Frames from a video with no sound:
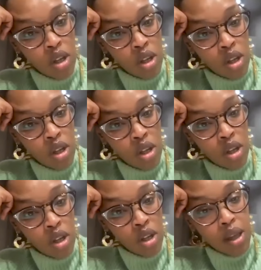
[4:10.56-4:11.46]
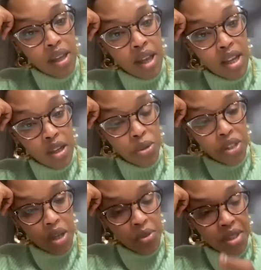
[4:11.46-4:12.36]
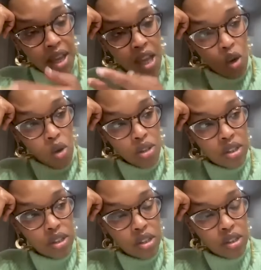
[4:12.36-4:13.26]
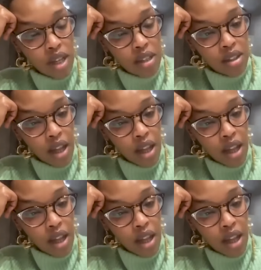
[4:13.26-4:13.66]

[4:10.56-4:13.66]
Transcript: Well, because again, it was Kellogg's that,